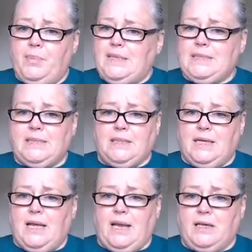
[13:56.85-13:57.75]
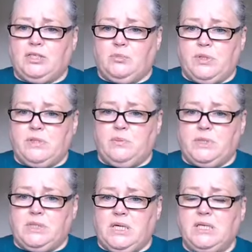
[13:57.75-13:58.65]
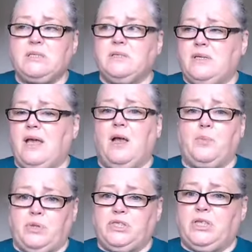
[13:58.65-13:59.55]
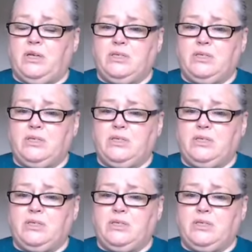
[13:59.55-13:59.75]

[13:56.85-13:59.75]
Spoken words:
building the connection with somebody, is to say I appreciate you